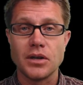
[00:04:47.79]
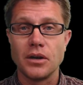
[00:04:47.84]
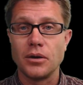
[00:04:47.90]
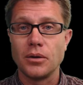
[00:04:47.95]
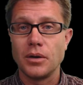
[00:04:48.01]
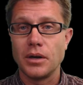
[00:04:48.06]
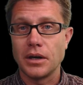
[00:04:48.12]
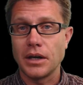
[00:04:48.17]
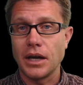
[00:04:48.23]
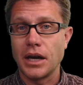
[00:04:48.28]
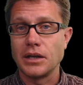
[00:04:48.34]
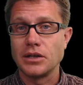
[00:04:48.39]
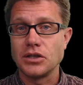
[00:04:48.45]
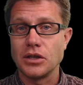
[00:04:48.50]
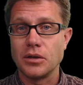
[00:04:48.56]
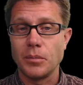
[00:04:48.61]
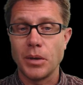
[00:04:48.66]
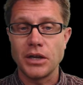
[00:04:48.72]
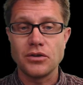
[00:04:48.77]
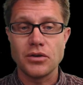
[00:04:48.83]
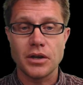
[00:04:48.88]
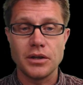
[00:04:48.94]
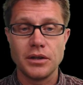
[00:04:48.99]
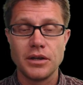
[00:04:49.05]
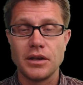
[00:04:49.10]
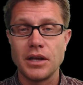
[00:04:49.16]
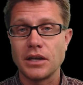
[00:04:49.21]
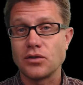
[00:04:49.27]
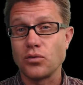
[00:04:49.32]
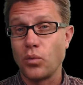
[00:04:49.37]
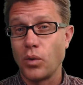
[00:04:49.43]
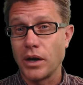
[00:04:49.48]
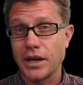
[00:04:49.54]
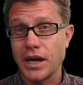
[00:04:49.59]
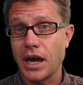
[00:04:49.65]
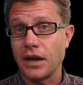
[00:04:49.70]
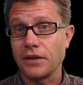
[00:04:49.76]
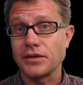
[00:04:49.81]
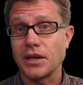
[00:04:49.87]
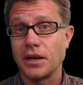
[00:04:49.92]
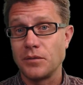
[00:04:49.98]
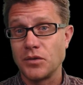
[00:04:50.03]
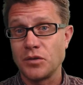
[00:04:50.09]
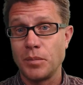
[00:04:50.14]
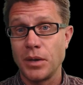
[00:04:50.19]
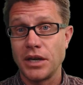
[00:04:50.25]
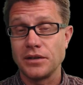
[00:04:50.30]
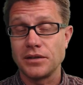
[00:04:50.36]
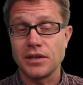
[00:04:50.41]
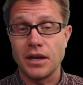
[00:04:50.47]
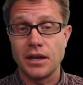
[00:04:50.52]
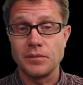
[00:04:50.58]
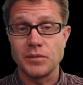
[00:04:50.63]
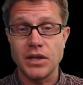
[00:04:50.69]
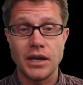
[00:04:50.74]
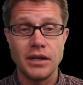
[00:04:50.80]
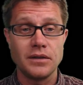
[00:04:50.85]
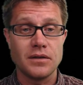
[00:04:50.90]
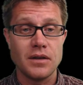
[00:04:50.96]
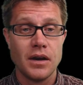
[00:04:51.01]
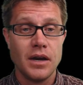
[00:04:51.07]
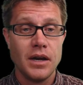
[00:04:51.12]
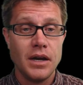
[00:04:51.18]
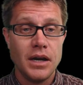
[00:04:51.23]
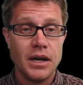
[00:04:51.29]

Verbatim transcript: So again, geometrically, that's 1 half times base times height.